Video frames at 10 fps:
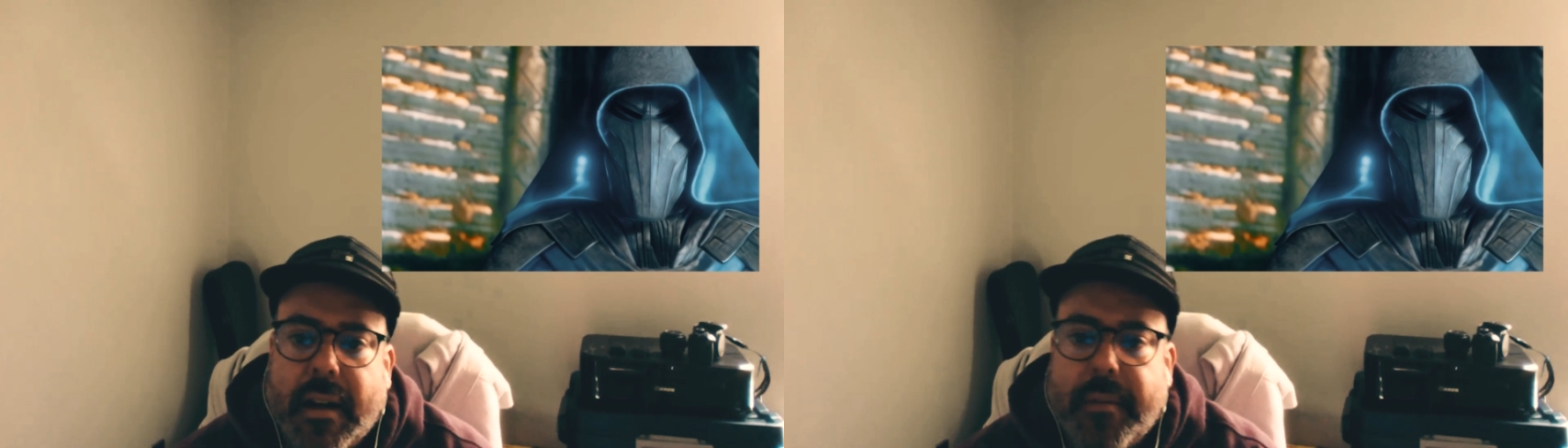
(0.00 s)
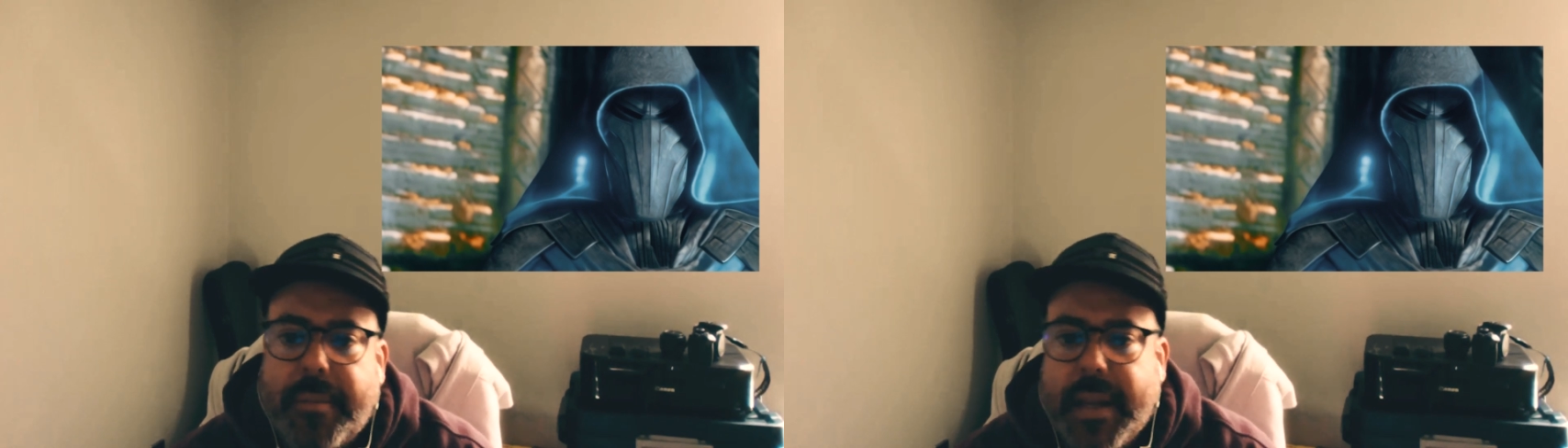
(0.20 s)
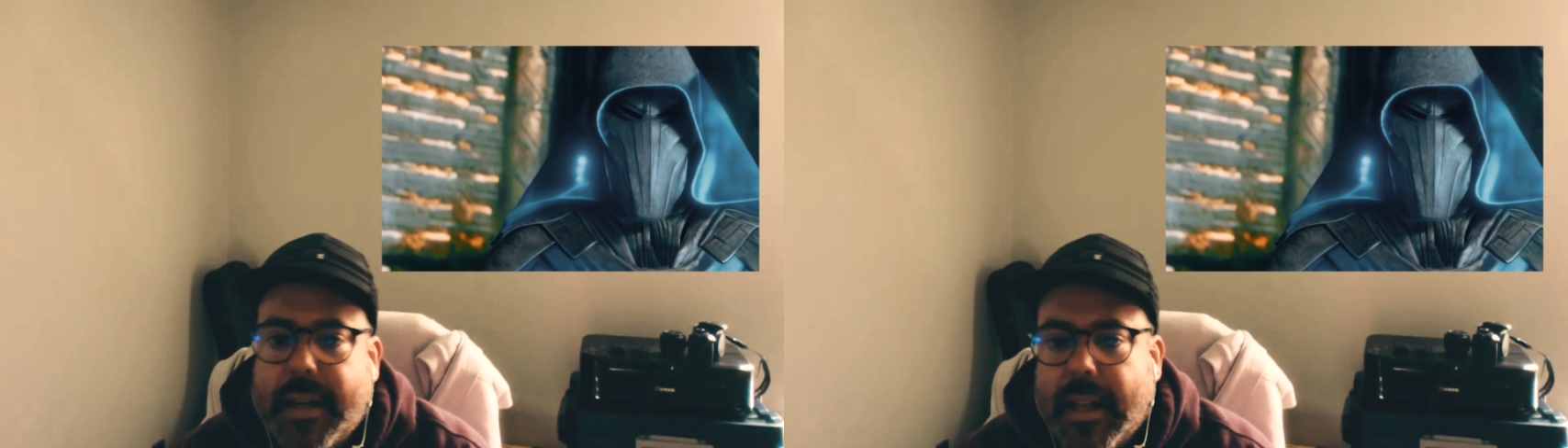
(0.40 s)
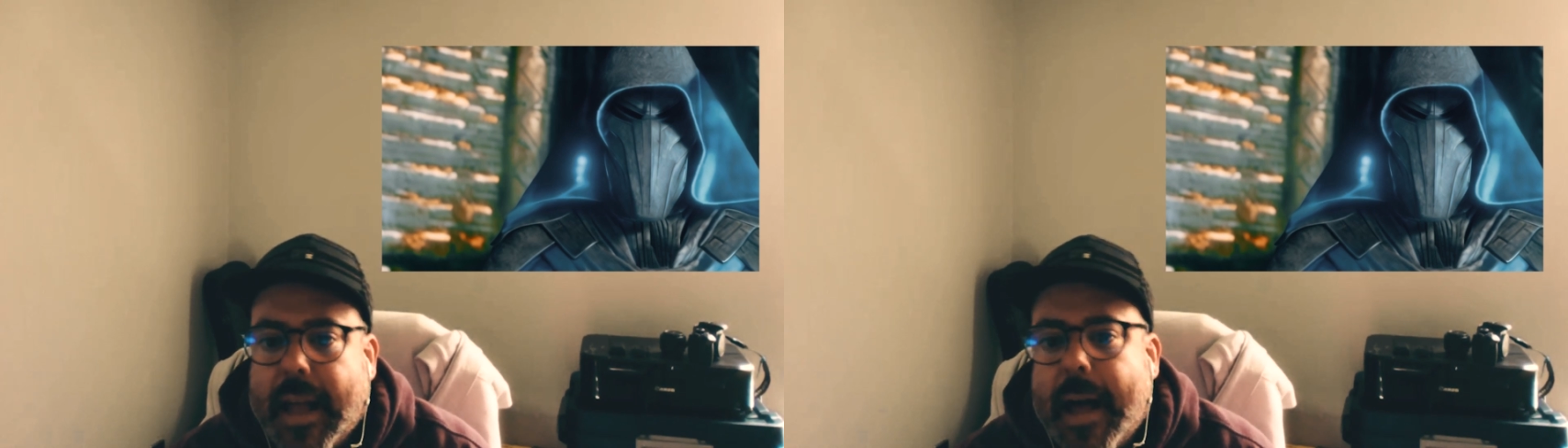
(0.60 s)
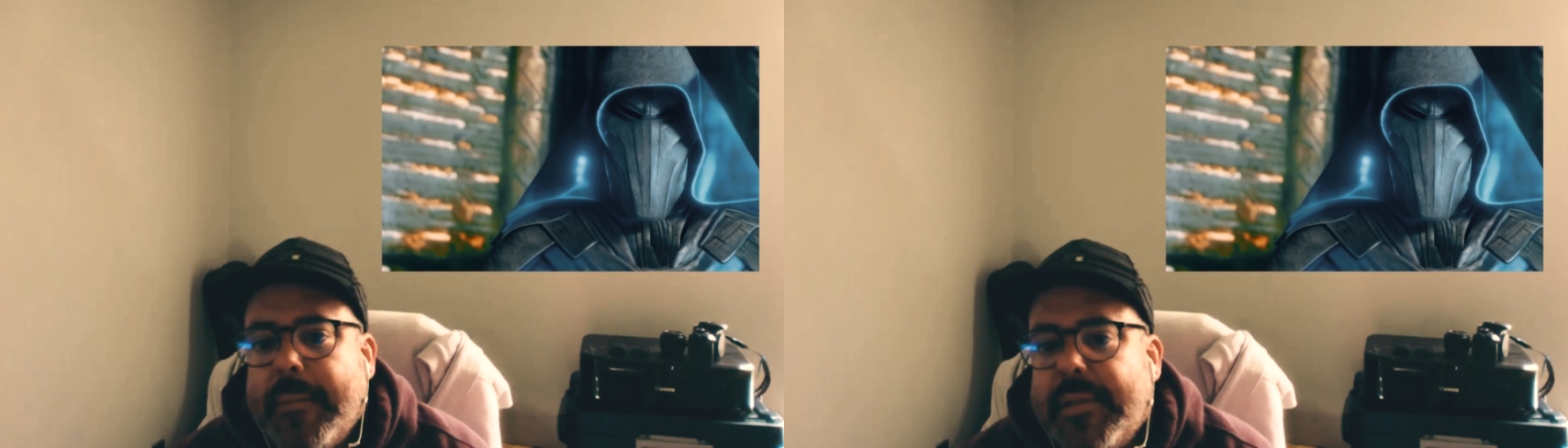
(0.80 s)
Pika
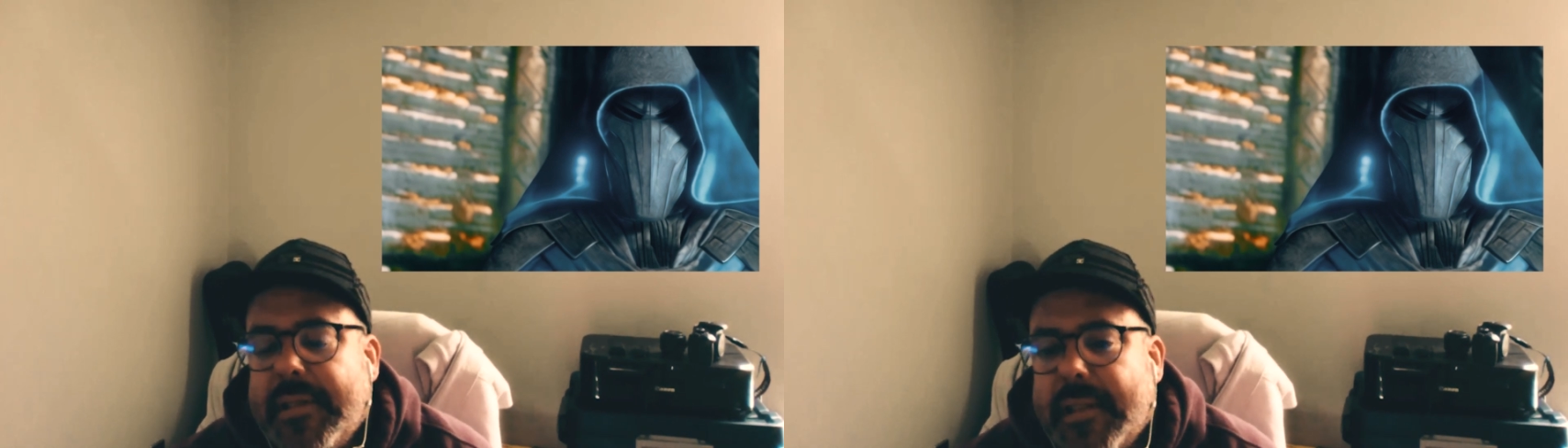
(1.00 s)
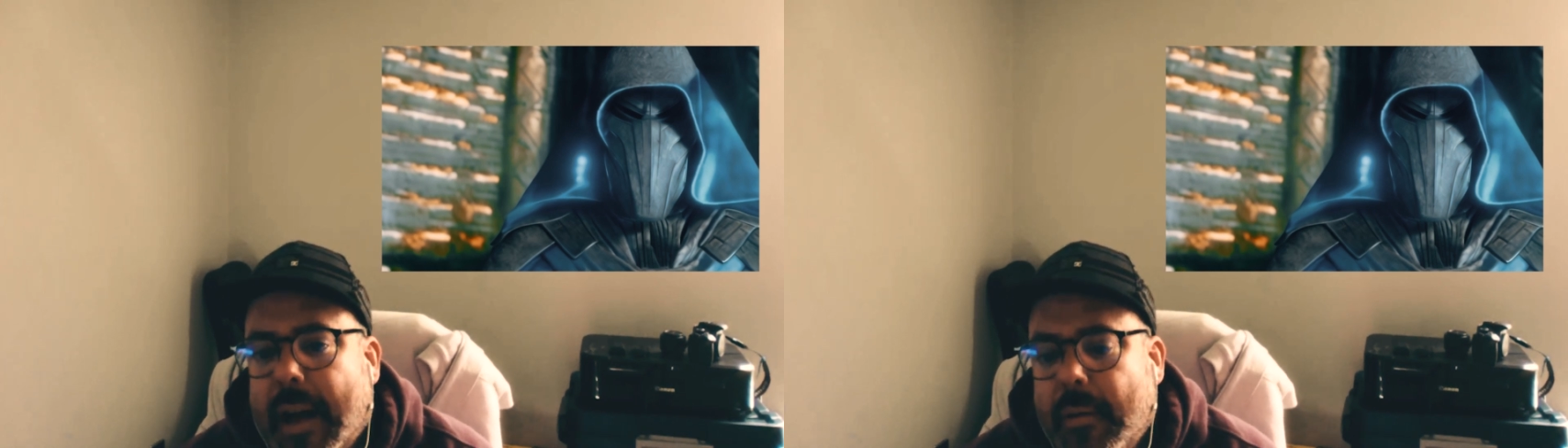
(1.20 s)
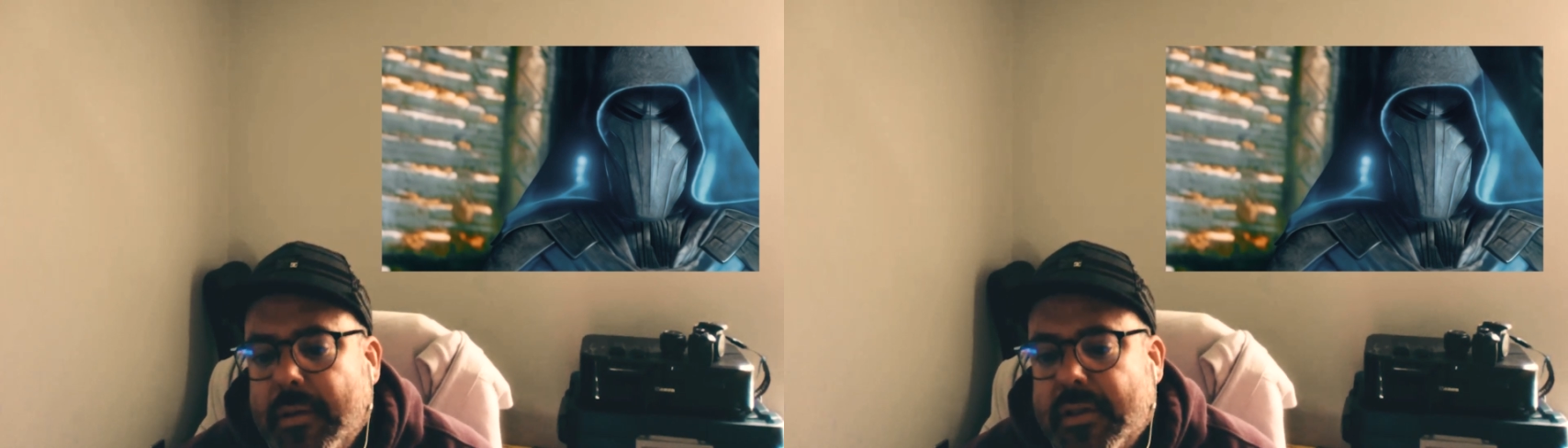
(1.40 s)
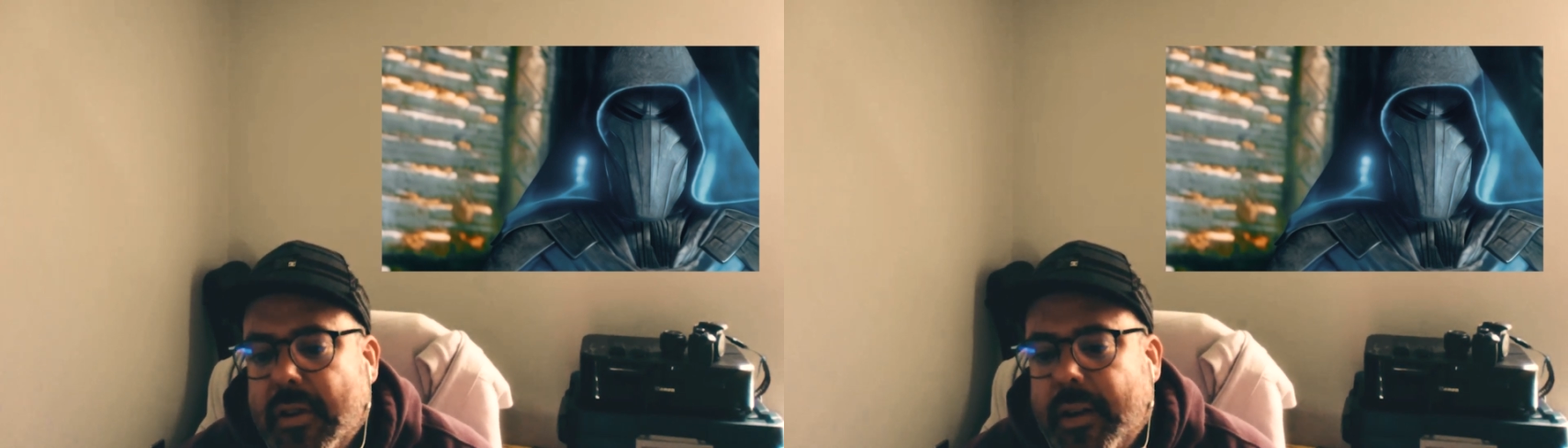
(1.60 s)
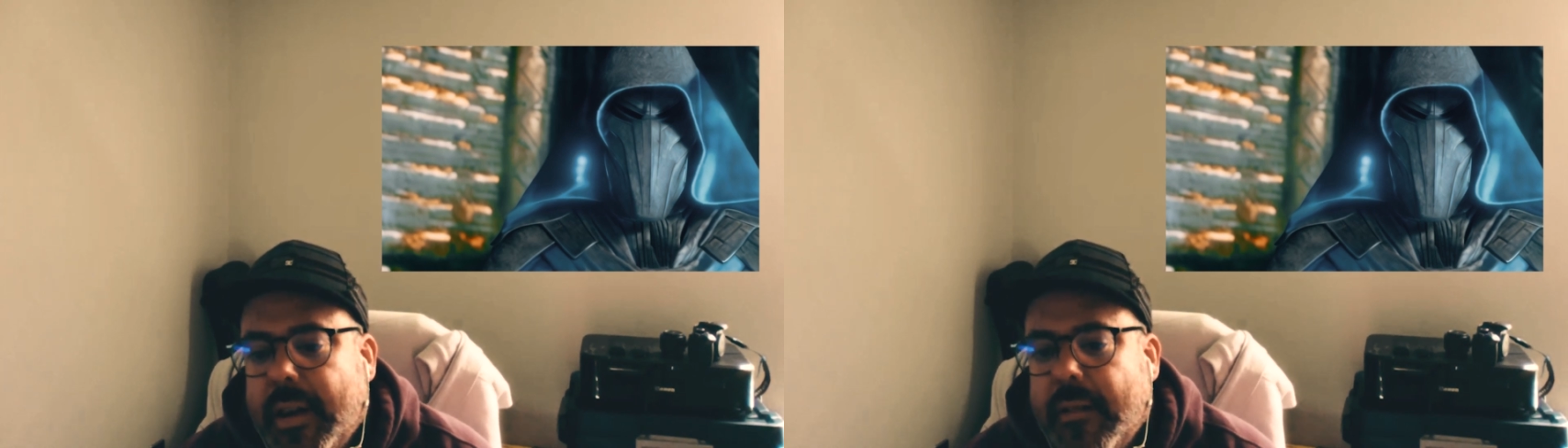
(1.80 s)
Labs. I was
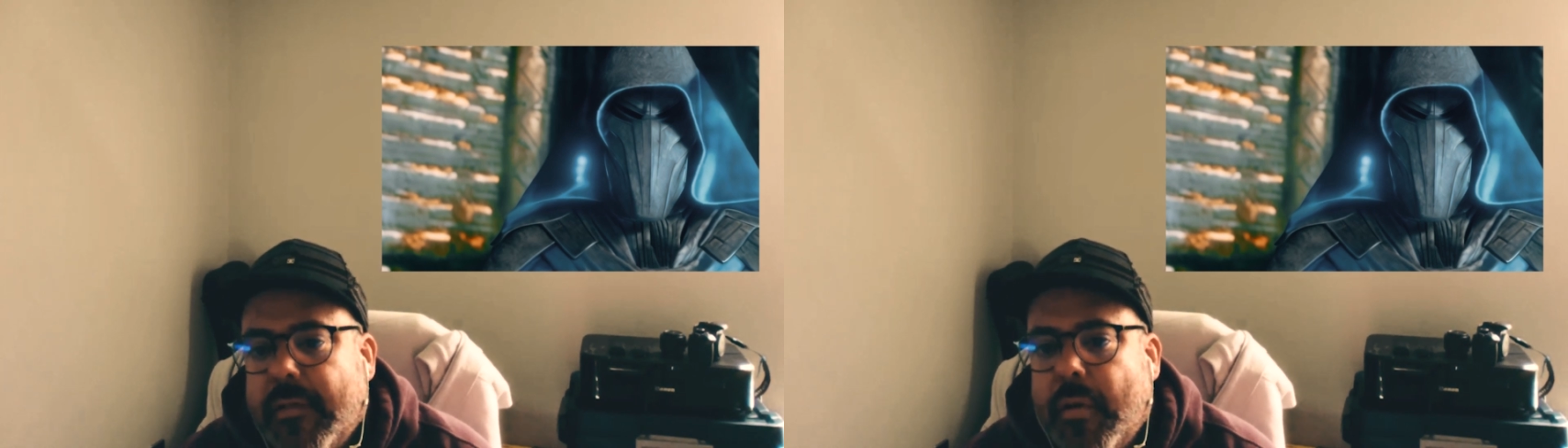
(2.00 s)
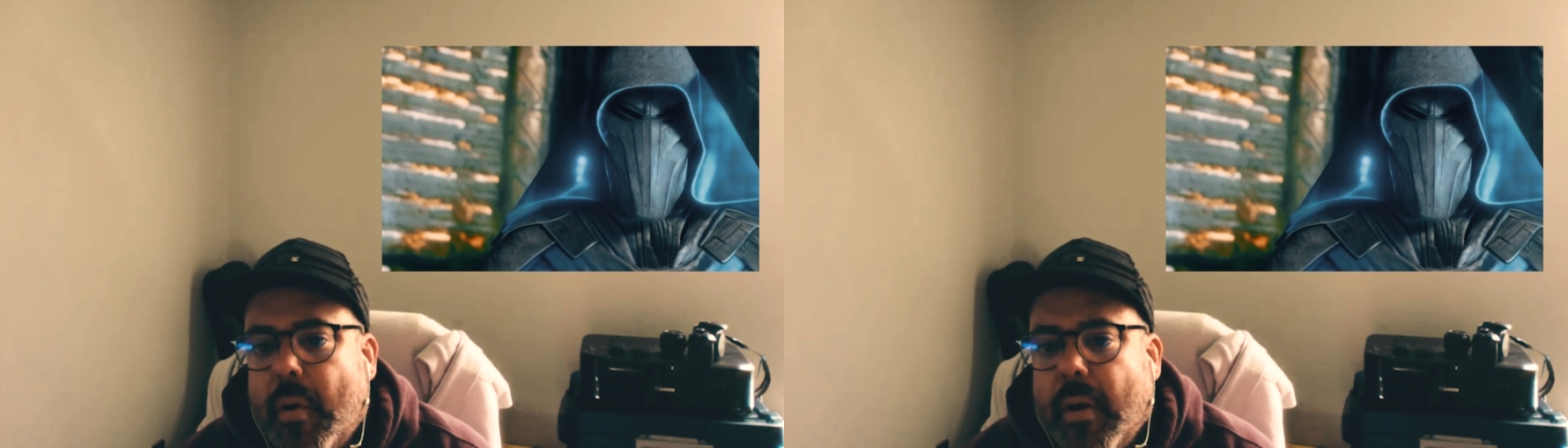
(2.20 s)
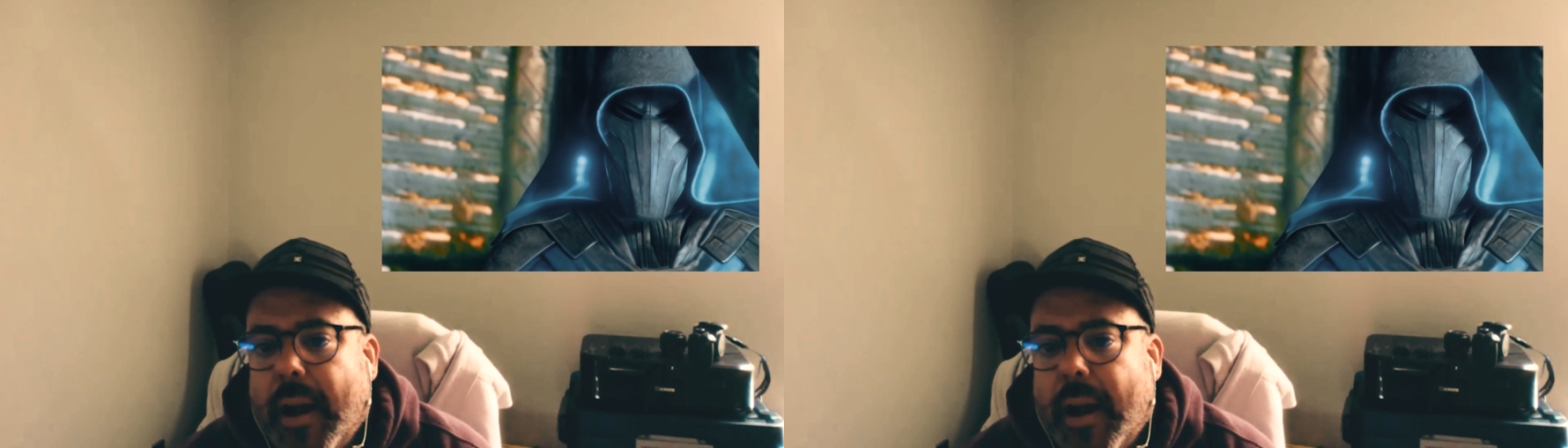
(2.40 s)
looking for